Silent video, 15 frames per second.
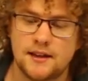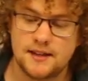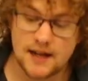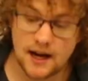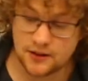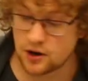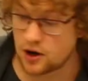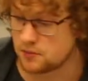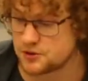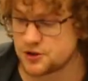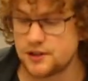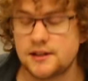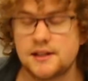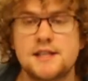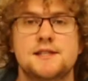The other
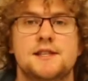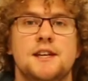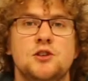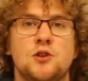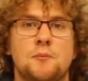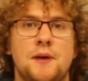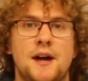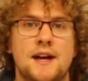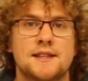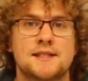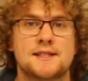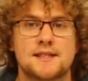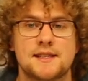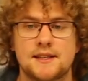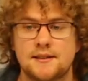option is that your
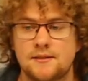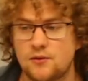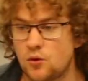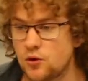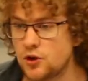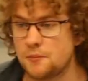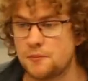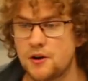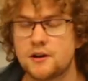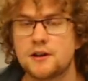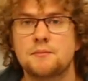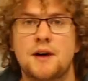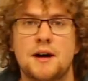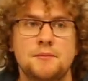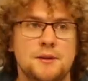pants or your
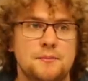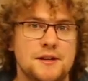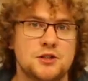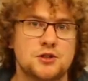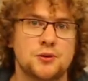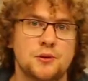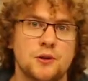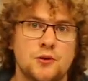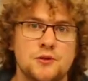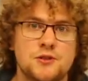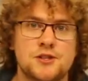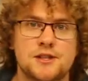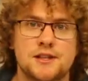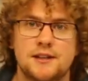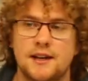pocket might be a bit too
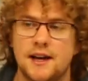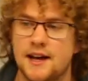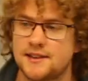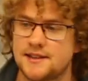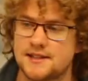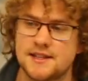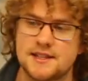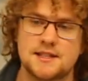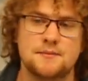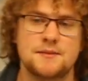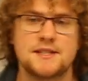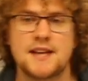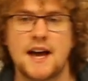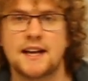loose and the system is